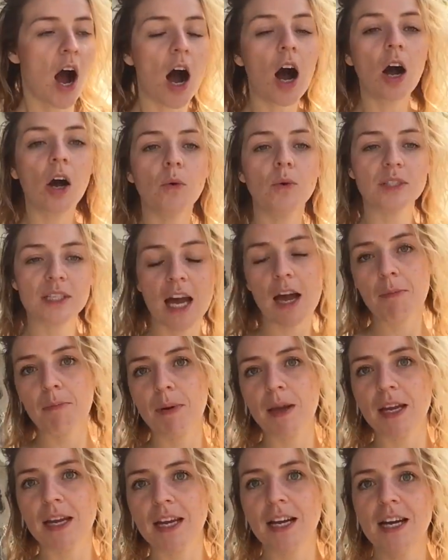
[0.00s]
I was
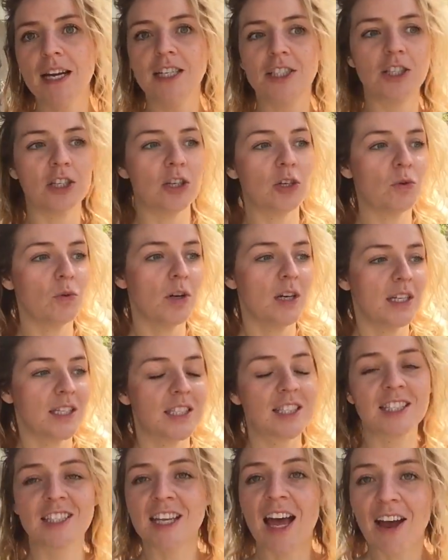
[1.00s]
happy to
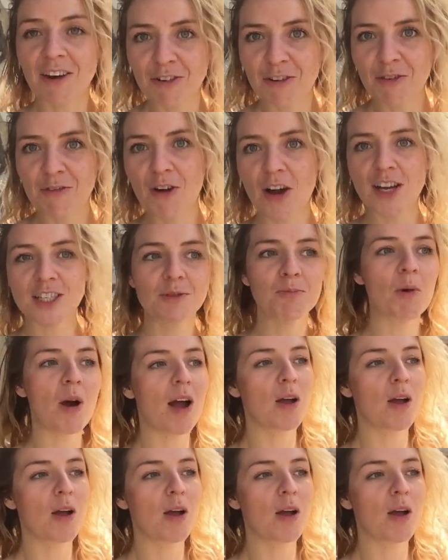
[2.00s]
sacrifice